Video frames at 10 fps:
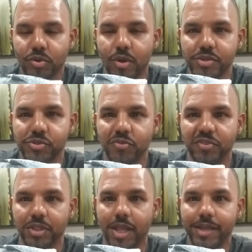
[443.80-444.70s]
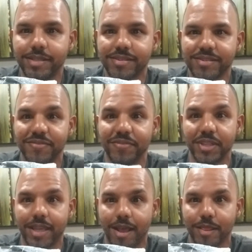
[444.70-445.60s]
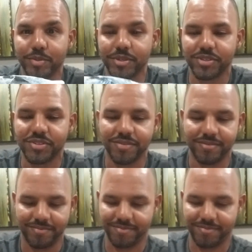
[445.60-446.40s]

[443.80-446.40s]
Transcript: Crossover lines for the calipers.